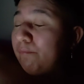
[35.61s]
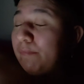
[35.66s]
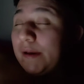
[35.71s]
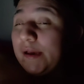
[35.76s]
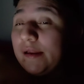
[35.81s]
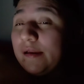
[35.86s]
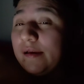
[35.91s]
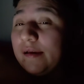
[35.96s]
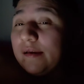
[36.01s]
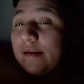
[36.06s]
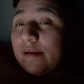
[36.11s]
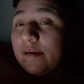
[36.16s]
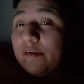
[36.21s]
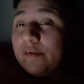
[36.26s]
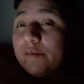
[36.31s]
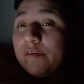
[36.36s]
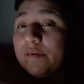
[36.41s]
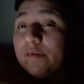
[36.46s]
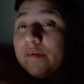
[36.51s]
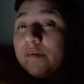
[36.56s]
Man,
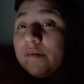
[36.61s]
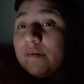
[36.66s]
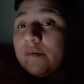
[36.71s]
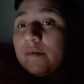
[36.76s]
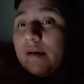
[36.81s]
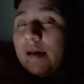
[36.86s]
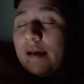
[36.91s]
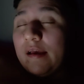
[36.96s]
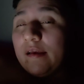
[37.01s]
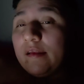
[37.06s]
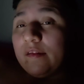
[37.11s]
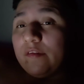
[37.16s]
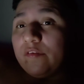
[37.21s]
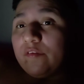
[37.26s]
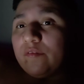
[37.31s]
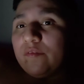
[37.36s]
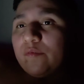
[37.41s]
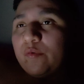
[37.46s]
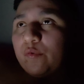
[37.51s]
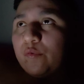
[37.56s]
I had
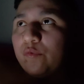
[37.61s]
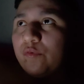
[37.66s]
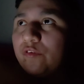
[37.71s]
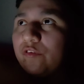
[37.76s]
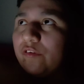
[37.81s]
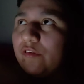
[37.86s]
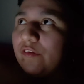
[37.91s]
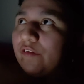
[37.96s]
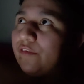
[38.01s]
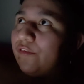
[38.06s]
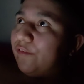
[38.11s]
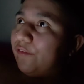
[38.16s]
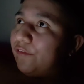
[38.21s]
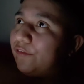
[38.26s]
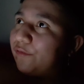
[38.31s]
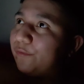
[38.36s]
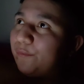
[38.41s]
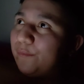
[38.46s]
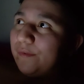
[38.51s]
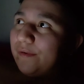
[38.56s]
two
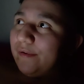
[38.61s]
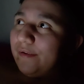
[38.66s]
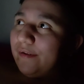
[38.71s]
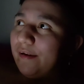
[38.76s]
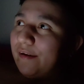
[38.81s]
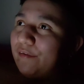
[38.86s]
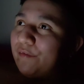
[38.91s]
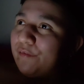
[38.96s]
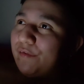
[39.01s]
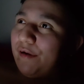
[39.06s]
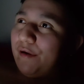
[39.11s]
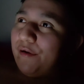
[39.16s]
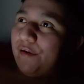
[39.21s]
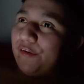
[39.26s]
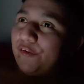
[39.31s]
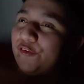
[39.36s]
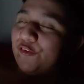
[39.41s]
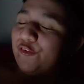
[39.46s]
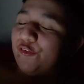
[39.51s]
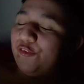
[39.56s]
seizures. One,
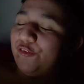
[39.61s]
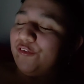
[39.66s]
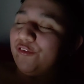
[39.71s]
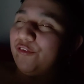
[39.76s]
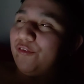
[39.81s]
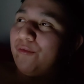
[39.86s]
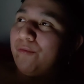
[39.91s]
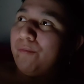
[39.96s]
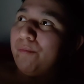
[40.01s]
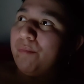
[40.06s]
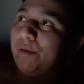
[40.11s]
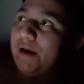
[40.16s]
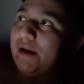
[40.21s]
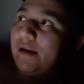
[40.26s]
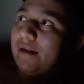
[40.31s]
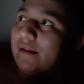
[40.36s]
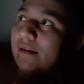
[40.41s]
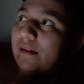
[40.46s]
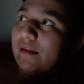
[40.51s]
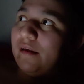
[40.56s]
I shook so
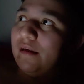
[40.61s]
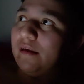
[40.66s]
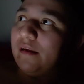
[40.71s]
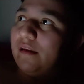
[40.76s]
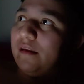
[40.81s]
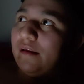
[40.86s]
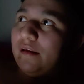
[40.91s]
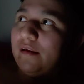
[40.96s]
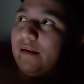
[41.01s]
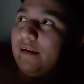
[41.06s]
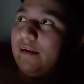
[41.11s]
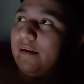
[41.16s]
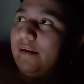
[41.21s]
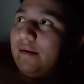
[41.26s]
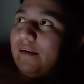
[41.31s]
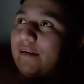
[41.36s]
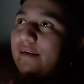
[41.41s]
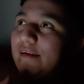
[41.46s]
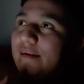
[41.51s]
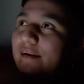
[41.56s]
bad that
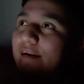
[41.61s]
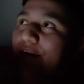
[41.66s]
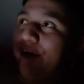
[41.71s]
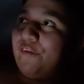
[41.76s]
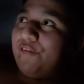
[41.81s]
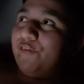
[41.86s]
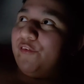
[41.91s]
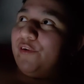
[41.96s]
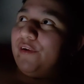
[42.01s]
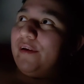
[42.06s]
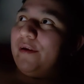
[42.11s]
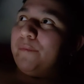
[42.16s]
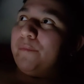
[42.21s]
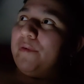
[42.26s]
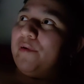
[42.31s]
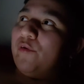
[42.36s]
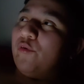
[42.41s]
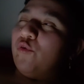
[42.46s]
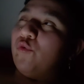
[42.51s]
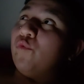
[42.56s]
I felt
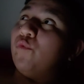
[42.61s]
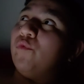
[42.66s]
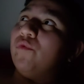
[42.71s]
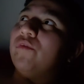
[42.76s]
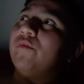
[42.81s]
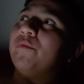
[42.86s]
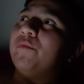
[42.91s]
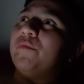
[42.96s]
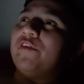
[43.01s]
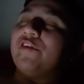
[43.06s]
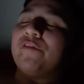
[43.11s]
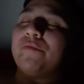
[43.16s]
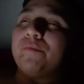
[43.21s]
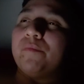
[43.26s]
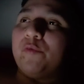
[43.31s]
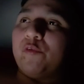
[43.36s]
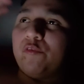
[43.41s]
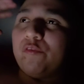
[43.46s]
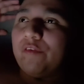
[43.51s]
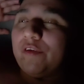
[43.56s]
like my whole room was
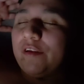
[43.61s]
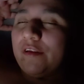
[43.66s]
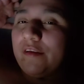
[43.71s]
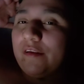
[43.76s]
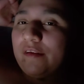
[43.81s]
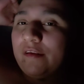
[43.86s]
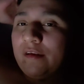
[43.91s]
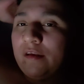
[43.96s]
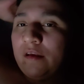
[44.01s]
moving.